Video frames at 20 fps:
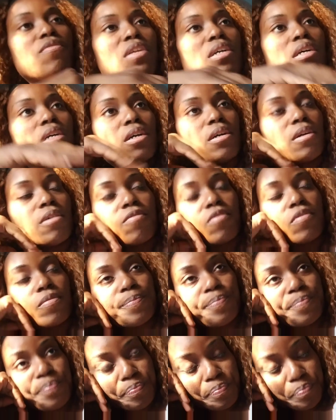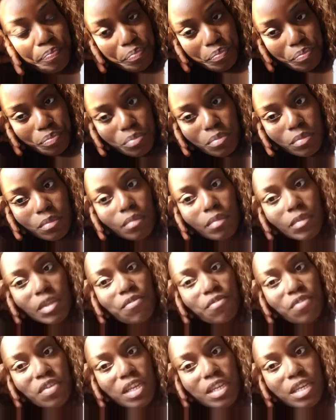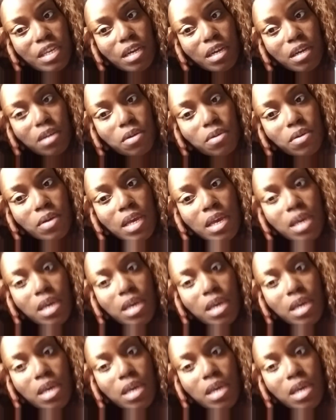love video.